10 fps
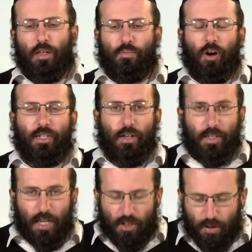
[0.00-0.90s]

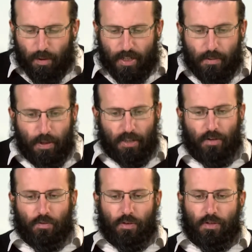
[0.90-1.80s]
Prioritization makes a big
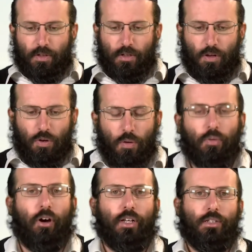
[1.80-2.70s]
difference. Who you're
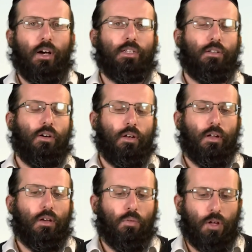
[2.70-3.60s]
prioritized on,
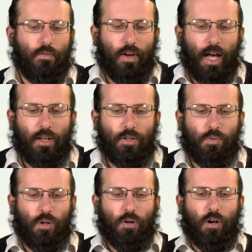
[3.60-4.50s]
what your values,
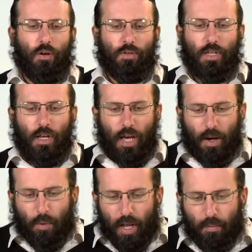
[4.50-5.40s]
what your goals,
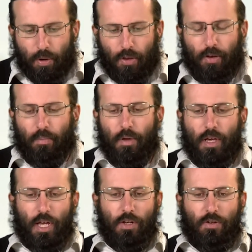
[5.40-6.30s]
and where to put them
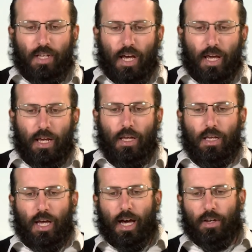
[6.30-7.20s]
in your day,
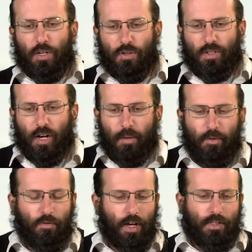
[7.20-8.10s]
how to use time
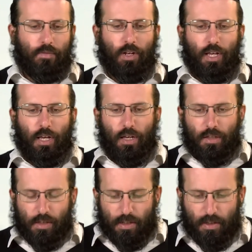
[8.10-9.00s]
effectively.
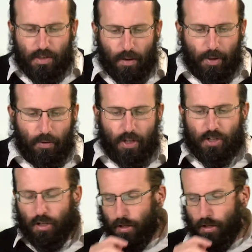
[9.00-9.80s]
This is something which